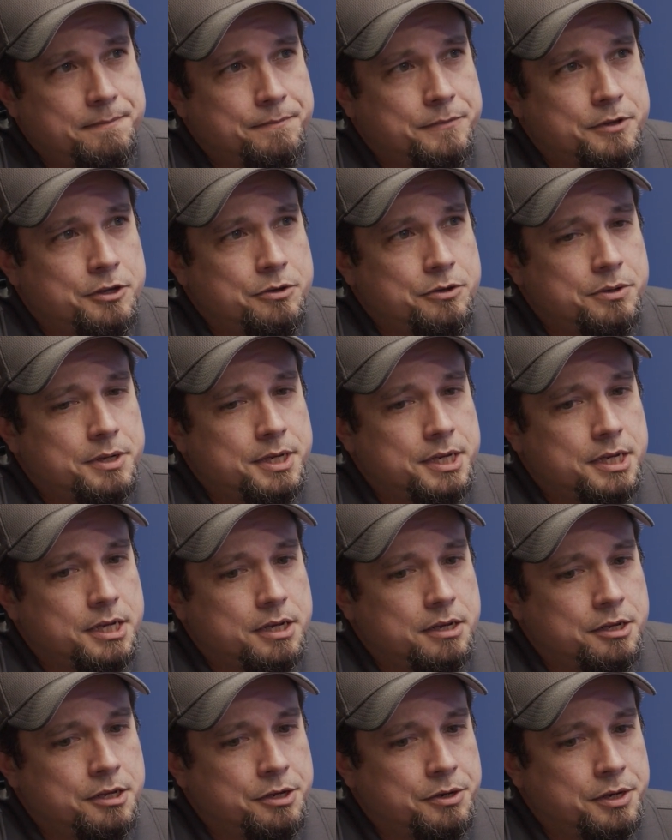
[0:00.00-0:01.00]
You
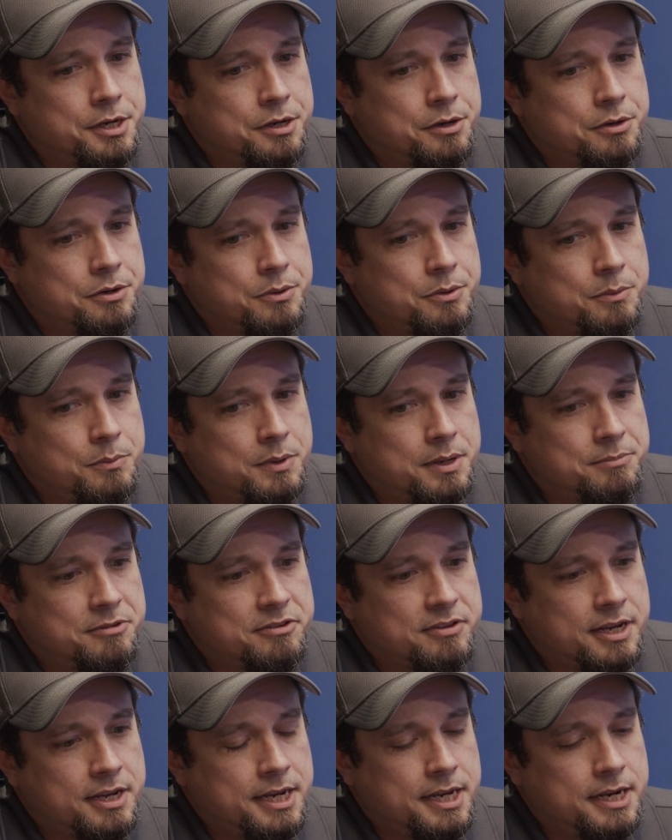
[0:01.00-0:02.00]
can go to our
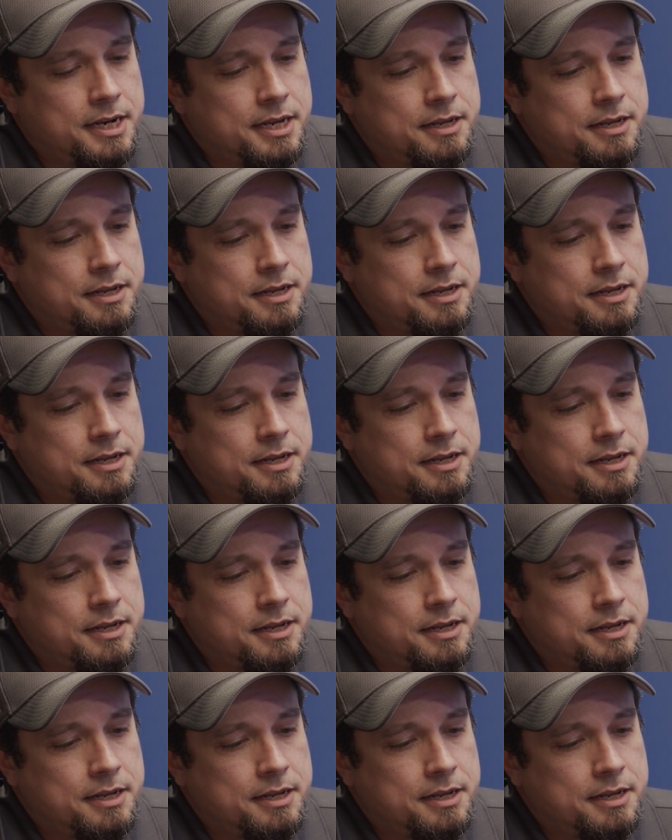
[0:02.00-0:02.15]
website.